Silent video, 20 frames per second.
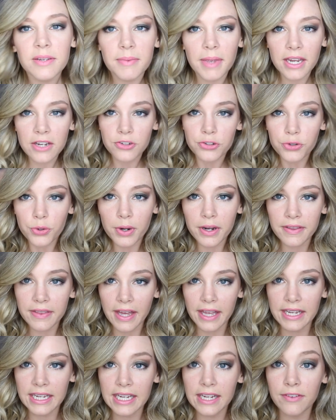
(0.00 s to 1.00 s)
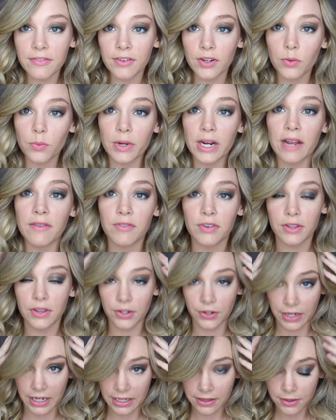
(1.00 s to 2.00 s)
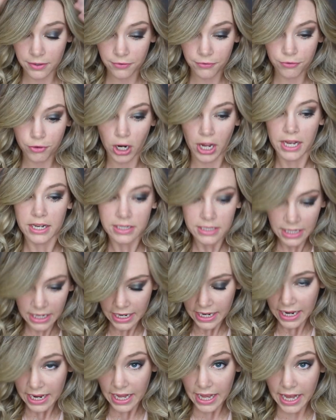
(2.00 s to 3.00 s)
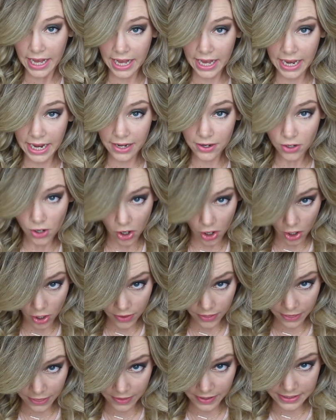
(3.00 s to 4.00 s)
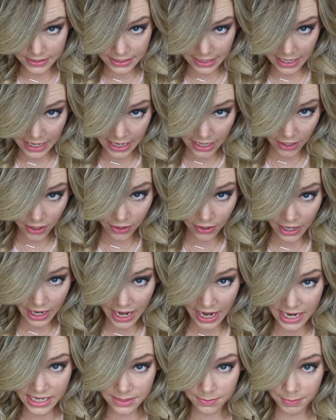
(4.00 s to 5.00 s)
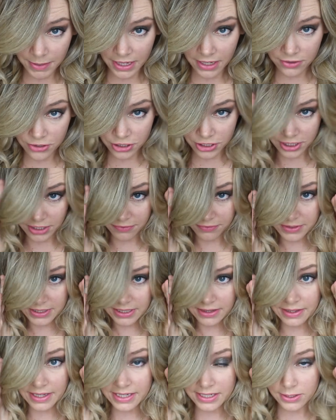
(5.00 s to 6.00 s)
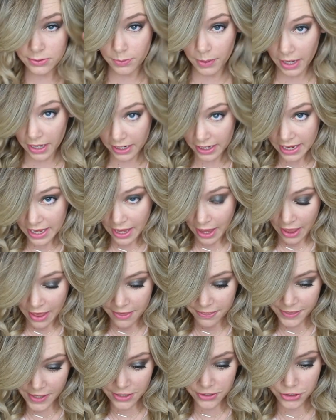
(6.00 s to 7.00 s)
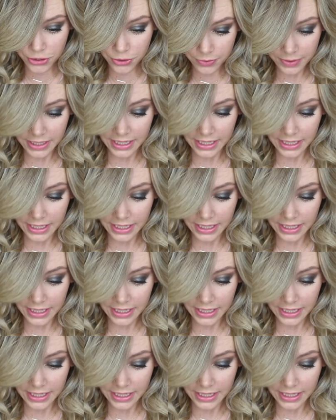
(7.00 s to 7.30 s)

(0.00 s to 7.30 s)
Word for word: to make sure that even whenever they're in the front and this hair has been shifted this way, that you